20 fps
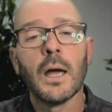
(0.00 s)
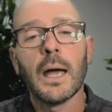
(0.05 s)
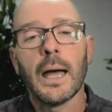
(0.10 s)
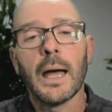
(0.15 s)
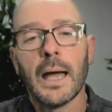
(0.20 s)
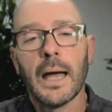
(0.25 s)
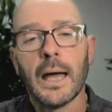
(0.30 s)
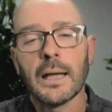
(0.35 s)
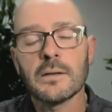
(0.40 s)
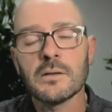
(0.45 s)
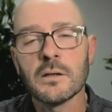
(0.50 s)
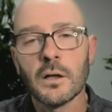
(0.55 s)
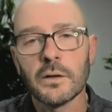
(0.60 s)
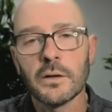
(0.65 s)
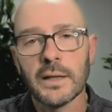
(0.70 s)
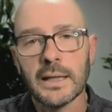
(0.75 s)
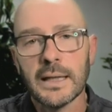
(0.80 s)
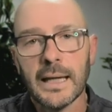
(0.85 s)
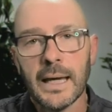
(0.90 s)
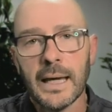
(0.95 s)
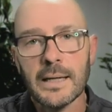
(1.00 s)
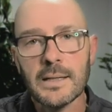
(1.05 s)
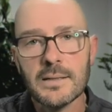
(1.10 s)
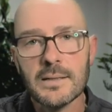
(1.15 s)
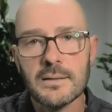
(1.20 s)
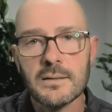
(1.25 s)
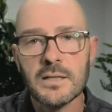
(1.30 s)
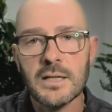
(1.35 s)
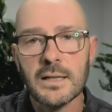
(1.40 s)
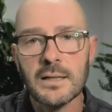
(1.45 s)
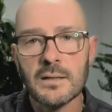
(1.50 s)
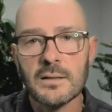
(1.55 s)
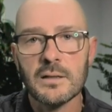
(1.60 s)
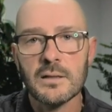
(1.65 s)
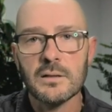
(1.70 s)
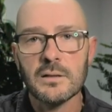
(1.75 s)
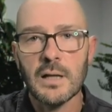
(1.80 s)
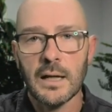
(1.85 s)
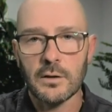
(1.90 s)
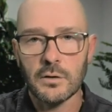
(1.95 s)
It's not the case. Chickens
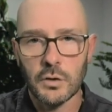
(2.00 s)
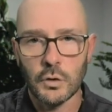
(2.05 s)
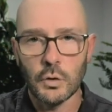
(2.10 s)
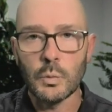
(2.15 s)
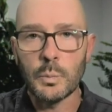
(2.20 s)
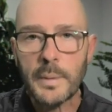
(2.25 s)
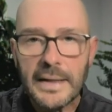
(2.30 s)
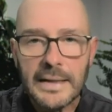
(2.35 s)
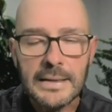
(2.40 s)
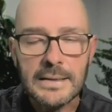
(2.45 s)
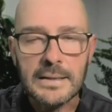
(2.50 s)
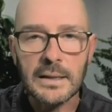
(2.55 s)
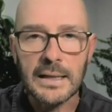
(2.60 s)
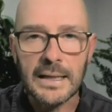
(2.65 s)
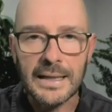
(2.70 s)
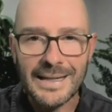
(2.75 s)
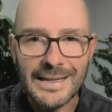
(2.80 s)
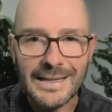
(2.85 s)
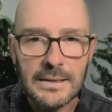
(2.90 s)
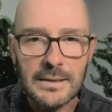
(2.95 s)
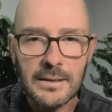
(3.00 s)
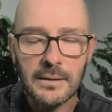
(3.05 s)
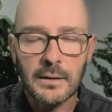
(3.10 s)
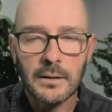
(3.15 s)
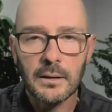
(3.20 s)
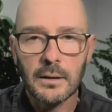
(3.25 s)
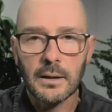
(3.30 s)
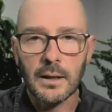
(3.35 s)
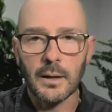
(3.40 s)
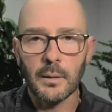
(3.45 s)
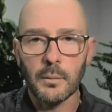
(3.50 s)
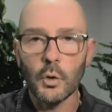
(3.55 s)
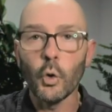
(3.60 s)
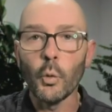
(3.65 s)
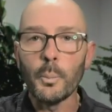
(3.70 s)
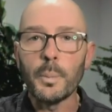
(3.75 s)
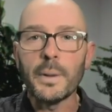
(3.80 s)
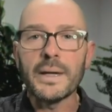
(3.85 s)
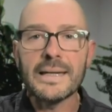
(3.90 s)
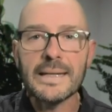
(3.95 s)
are too big to eat,
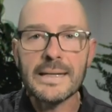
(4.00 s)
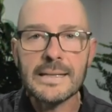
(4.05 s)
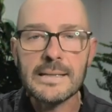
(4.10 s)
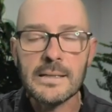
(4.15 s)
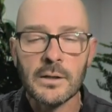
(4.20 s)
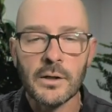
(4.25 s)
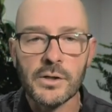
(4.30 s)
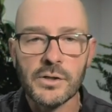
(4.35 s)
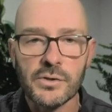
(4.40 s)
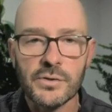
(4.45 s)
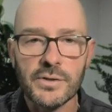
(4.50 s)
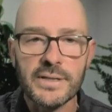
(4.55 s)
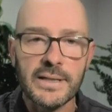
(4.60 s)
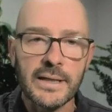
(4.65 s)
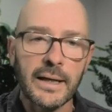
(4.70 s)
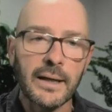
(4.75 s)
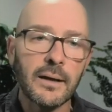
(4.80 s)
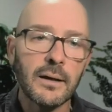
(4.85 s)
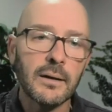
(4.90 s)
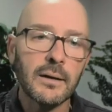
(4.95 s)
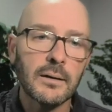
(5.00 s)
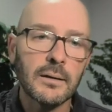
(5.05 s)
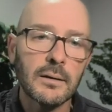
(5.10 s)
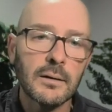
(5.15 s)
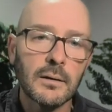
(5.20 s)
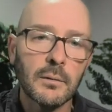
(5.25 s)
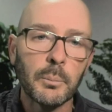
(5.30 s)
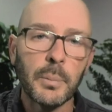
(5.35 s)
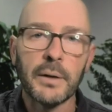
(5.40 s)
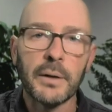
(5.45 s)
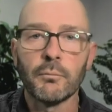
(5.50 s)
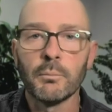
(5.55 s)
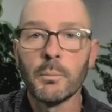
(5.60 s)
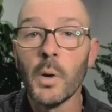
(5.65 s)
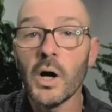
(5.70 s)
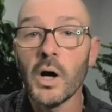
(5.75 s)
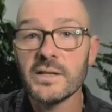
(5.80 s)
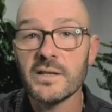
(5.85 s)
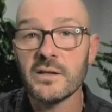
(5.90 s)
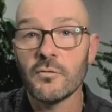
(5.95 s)
or be eaten, I should say. But
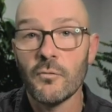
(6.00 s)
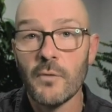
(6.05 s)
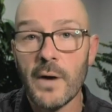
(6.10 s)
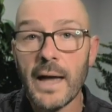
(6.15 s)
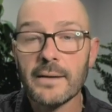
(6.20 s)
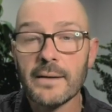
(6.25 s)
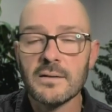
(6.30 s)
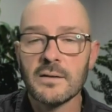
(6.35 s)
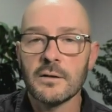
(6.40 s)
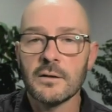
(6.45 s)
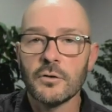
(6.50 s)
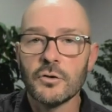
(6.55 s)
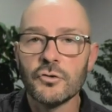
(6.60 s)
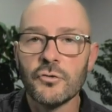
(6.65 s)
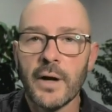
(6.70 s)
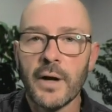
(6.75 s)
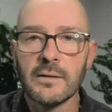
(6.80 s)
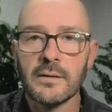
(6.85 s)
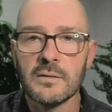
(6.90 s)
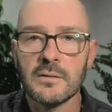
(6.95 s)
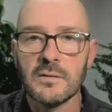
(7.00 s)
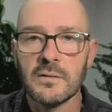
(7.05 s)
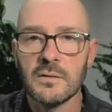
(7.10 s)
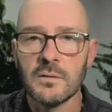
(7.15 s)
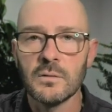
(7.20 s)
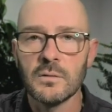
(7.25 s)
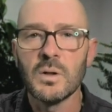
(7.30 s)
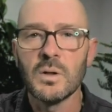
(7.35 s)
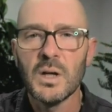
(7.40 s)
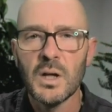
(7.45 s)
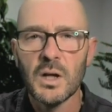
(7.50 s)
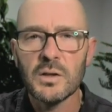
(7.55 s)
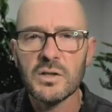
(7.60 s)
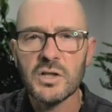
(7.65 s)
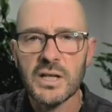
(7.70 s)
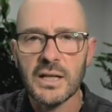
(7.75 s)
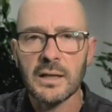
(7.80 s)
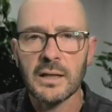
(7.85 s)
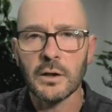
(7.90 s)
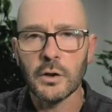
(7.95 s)
mice and rats that are attracted to
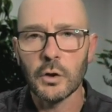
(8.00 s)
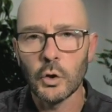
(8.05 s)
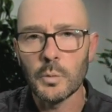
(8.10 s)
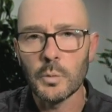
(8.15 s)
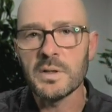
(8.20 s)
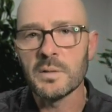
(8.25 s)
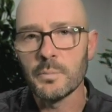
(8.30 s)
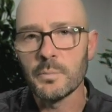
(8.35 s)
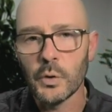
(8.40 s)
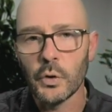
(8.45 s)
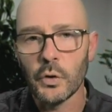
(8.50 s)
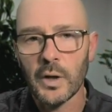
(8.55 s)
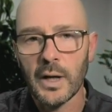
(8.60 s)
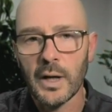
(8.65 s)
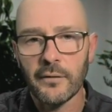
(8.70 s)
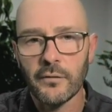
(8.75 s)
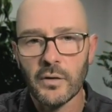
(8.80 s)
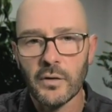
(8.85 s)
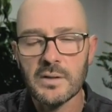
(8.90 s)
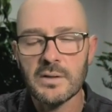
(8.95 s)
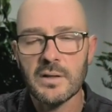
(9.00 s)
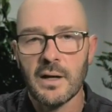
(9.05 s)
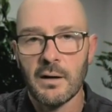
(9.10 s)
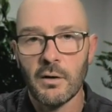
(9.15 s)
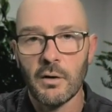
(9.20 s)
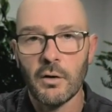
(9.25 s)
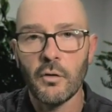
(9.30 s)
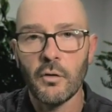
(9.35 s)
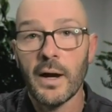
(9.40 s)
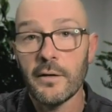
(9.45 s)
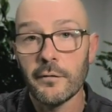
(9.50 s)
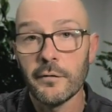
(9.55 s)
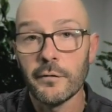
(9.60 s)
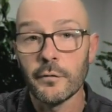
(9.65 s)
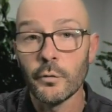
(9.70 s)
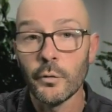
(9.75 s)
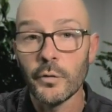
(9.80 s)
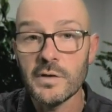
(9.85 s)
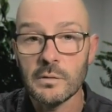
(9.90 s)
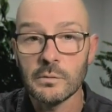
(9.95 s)
chicken coops and bird aviaries are a great
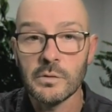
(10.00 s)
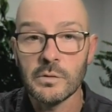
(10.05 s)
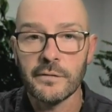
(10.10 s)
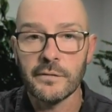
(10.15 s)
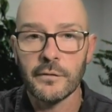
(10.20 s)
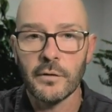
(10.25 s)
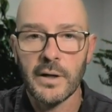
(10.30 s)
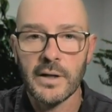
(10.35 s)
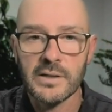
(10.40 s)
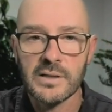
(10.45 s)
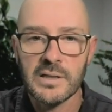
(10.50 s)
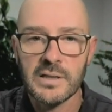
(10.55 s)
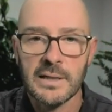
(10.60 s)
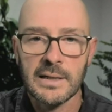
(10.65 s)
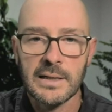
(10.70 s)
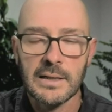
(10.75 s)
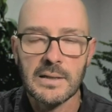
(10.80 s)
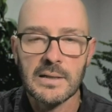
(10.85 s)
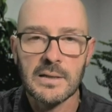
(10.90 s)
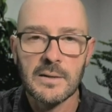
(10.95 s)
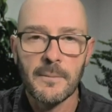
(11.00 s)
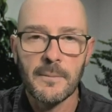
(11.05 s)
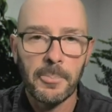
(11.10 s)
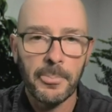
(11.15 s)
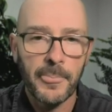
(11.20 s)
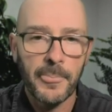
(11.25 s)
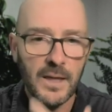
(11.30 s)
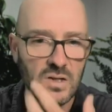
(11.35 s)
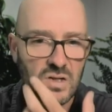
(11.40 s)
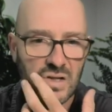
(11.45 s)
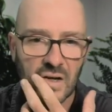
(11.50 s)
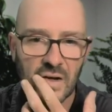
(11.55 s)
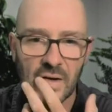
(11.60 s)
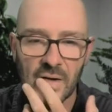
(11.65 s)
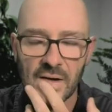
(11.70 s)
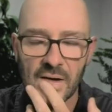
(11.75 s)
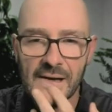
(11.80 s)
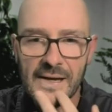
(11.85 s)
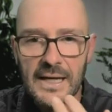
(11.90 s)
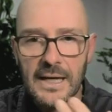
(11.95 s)
food source for our snakes.
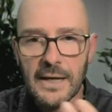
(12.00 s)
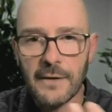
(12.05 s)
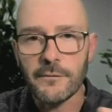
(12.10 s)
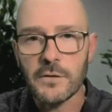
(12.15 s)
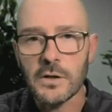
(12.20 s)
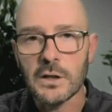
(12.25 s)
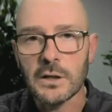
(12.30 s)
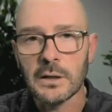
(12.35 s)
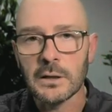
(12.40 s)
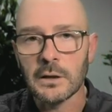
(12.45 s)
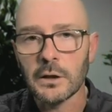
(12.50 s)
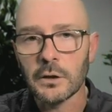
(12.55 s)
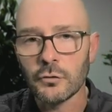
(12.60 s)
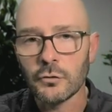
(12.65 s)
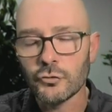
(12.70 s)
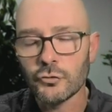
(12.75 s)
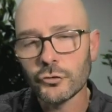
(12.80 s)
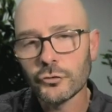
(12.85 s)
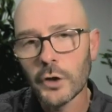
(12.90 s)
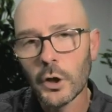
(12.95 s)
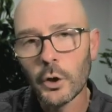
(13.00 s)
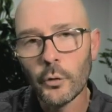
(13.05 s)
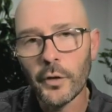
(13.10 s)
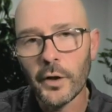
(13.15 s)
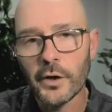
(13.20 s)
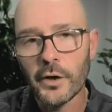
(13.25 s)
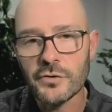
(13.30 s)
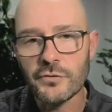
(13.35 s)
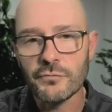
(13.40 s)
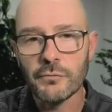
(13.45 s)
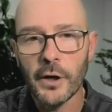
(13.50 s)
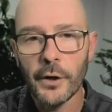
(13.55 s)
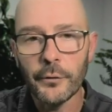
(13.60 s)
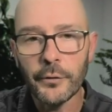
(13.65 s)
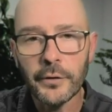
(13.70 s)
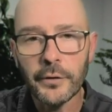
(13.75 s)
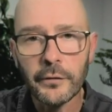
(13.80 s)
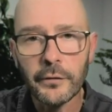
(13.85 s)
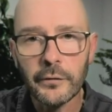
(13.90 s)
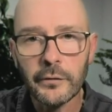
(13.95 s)
So if you can control those
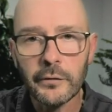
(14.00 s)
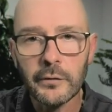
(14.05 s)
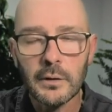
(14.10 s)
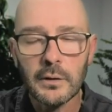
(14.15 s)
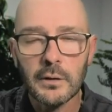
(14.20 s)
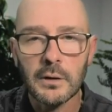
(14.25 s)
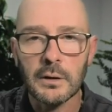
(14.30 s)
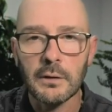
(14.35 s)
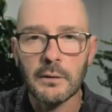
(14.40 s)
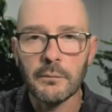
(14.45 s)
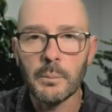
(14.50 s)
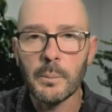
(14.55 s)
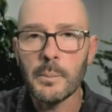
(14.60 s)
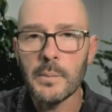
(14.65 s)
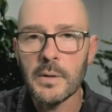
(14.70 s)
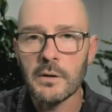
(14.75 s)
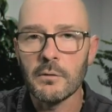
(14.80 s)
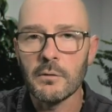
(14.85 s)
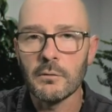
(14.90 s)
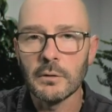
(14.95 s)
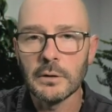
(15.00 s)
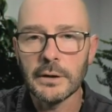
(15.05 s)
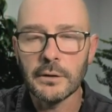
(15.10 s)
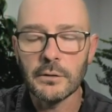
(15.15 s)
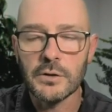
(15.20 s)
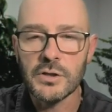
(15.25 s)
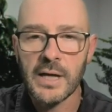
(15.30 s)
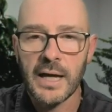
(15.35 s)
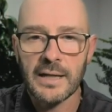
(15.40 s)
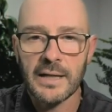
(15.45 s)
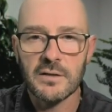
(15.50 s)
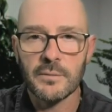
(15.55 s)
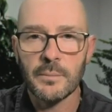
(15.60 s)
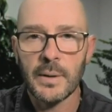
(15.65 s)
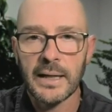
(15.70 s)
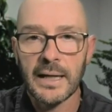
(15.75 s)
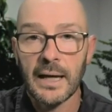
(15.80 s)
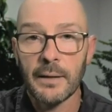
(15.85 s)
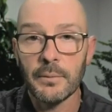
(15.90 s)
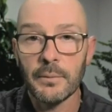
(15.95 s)
rodents, you're a really good chance of
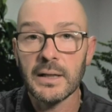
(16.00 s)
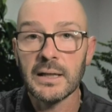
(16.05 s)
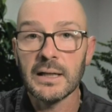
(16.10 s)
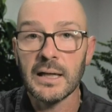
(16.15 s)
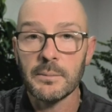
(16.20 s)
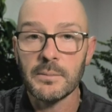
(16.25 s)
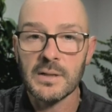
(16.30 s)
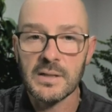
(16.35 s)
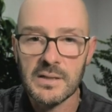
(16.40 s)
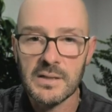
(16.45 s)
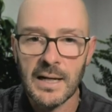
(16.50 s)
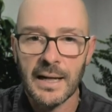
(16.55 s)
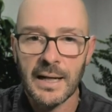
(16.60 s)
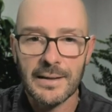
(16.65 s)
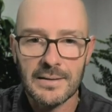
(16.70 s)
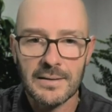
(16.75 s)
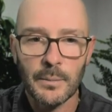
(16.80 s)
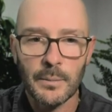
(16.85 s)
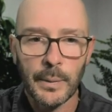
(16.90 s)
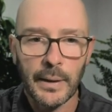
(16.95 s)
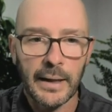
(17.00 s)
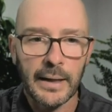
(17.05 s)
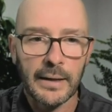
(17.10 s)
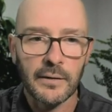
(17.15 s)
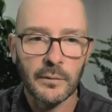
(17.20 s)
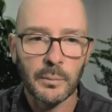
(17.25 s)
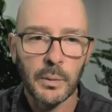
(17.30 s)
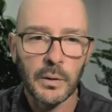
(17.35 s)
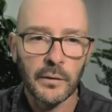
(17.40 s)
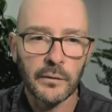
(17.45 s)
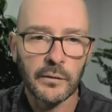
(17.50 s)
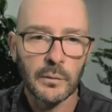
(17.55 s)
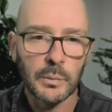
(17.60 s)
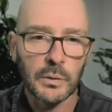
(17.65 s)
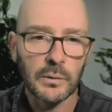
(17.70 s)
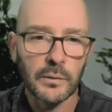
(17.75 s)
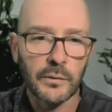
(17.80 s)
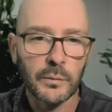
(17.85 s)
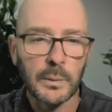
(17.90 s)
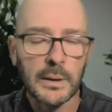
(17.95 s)
being able to keep the snakes at bay as
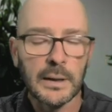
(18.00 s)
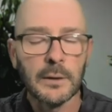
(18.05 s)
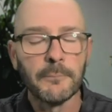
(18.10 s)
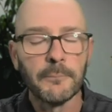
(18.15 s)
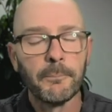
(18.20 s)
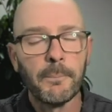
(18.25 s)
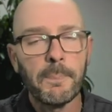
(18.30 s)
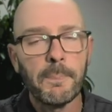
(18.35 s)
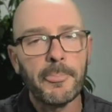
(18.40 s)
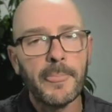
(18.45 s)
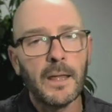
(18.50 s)
possible as well.